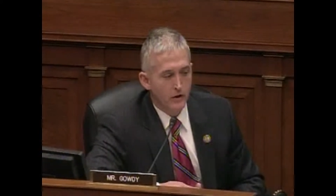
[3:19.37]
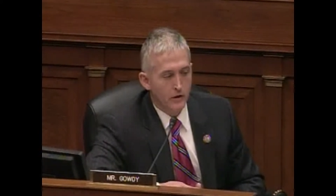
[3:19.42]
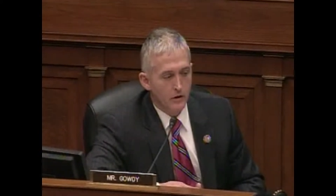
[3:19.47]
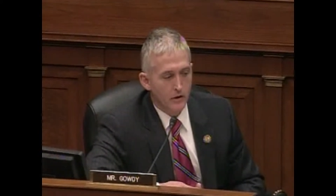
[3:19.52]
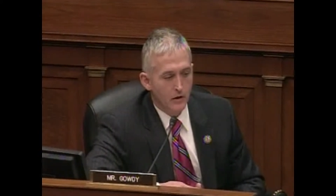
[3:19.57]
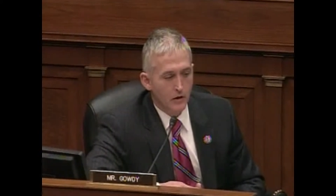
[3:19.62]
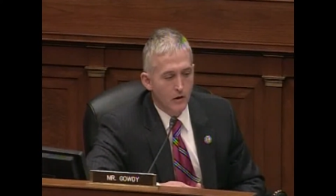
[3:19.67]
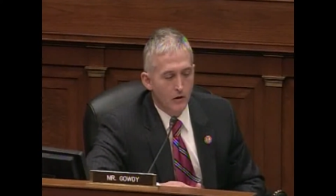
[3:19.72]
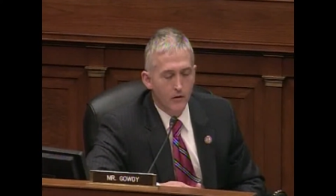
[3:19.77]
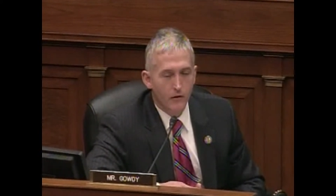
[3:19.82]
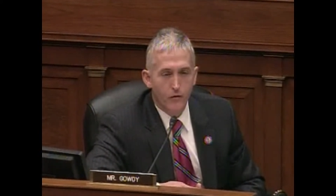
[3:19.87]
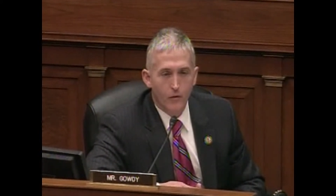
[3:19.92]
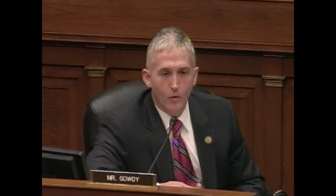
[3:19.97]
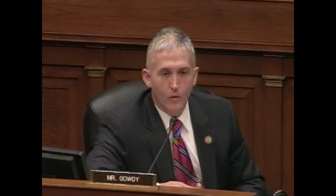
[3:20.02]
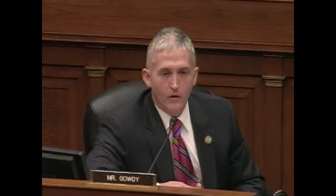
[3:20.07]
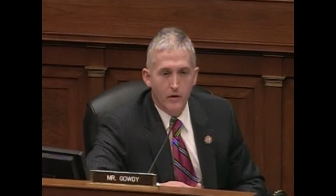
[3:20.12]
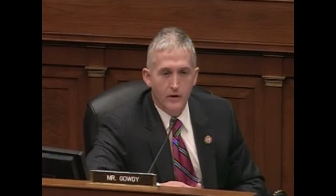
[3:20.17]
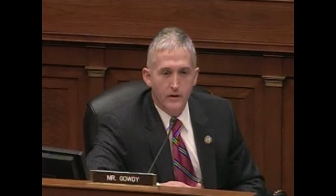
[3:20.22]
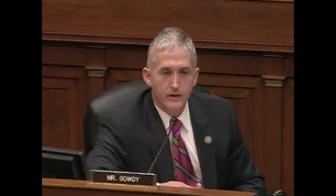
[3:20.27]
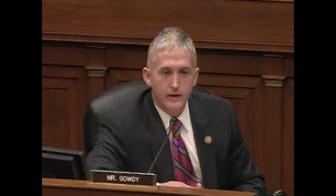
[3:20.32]
going to go
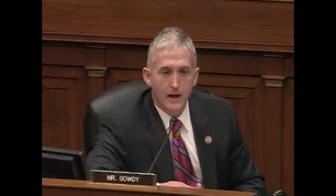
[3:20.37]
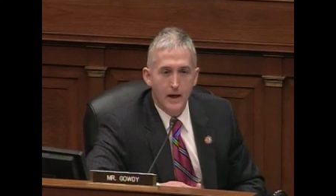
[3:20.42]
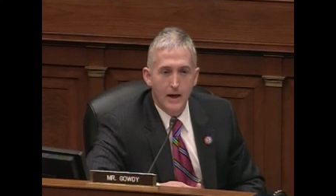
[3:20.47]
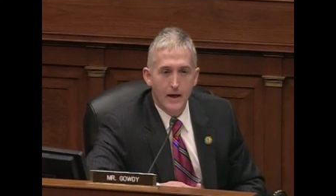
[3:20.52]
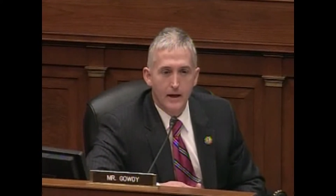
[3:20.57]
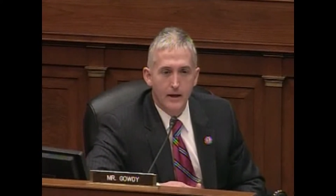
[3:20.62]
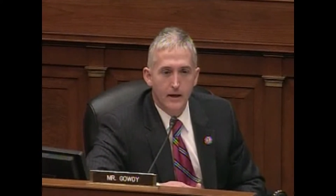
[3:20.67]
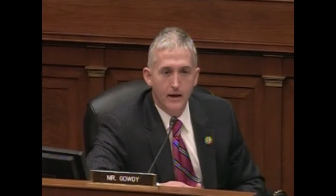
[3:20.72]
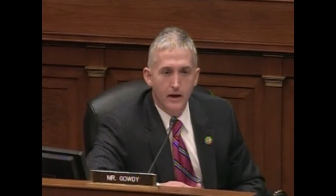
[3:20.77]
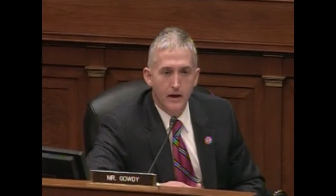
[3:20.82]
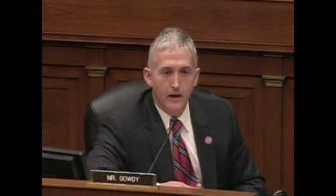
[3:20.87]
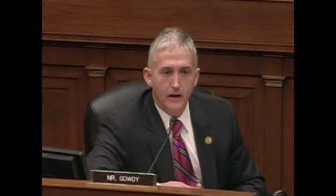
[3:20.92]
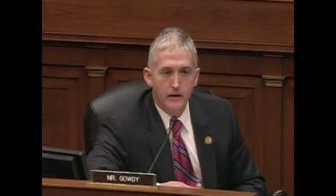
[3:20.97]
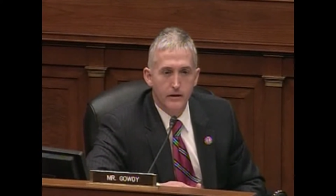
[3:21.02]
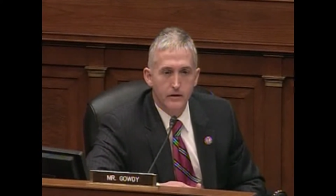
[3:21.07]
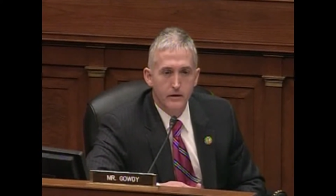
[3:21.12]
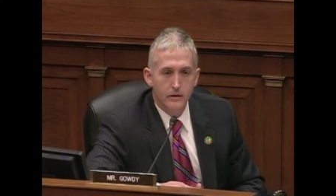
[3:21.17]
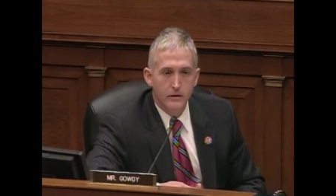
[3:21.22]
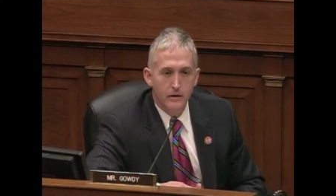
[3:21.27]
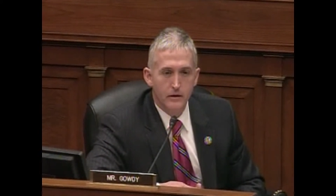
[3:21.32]
for an attack
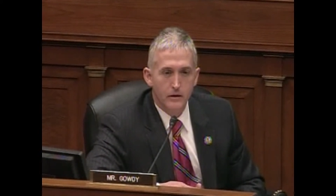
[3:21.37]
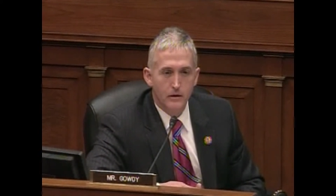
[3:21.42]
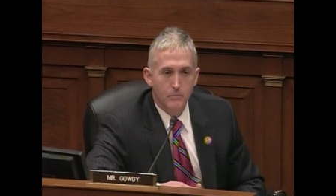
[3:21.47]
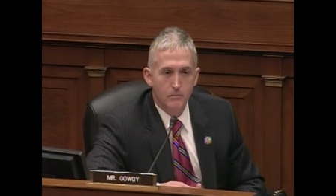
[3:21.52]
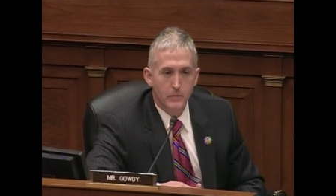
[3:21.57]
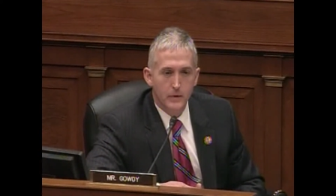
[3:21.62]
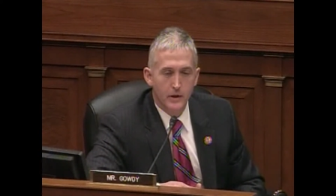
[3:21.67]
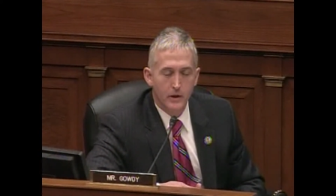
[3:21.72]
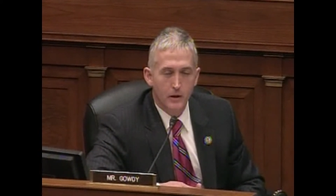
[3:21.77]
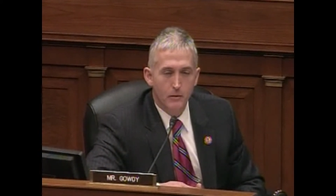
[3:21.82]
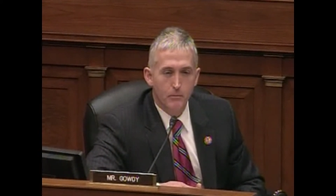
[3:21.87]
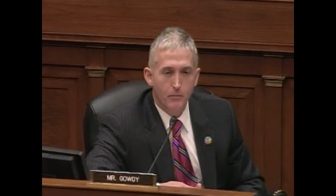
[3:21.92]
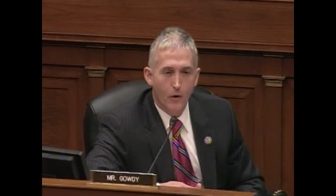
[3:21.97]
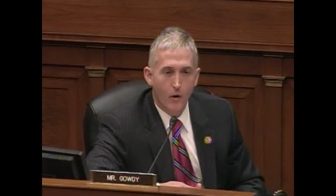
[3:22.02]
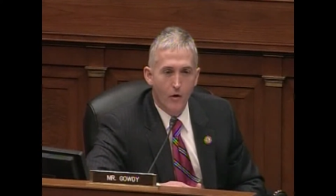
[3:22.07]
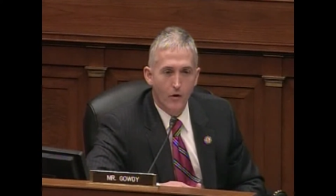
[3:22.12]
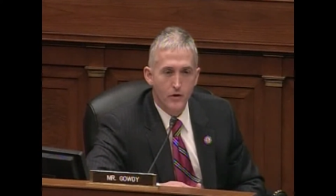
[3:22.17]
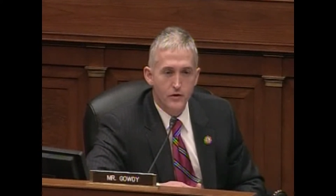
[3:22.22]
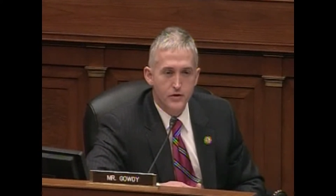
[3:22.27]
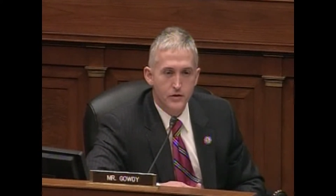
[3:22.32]
ad in a- No, in sir.
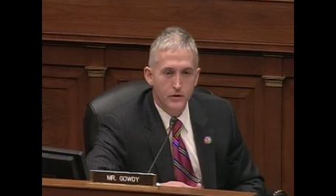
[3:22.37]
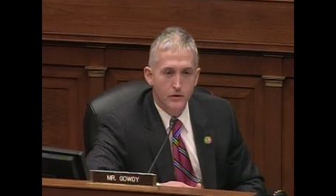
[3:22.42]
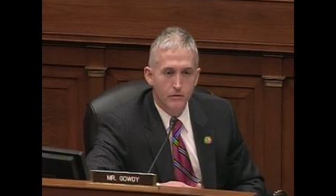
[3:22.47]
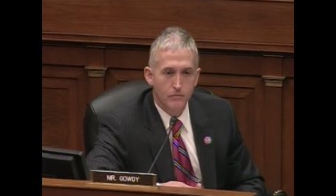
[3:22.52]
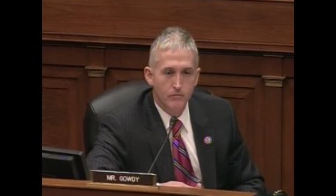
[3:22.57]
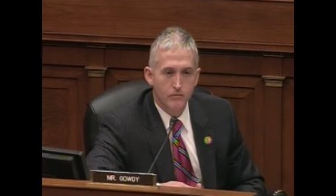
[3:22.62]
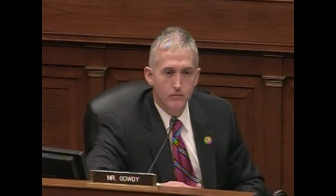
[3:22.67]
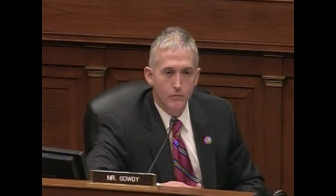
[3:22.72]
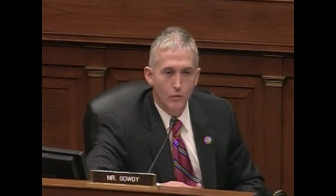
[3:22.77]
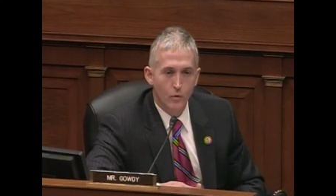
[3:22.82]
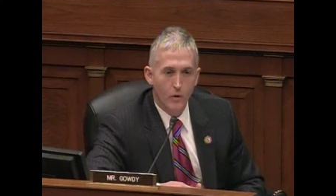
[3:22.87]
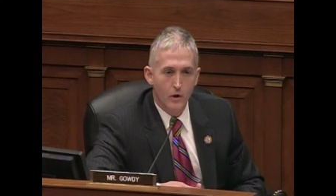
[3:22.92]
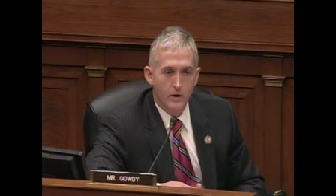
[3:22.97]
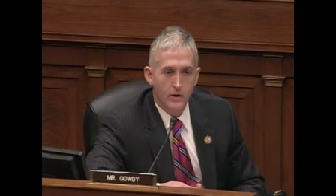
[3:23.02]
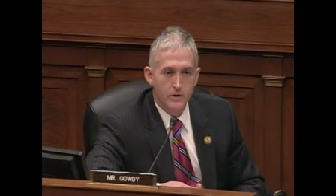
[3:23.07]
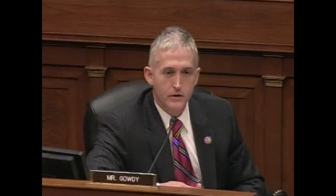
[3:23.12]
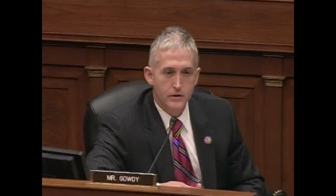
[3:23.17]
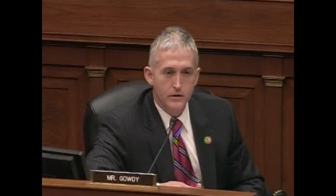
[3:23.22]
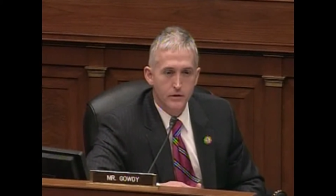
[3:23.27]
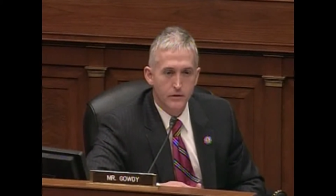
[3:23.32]
a partisan No,
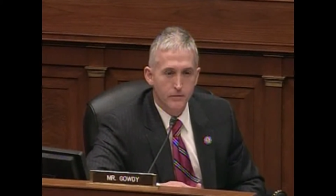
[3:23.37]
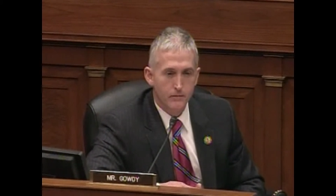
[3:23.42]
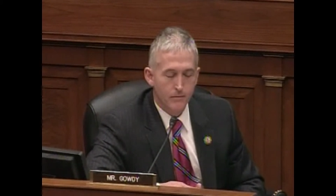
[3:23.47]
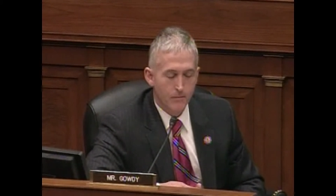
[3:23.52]
race? sir.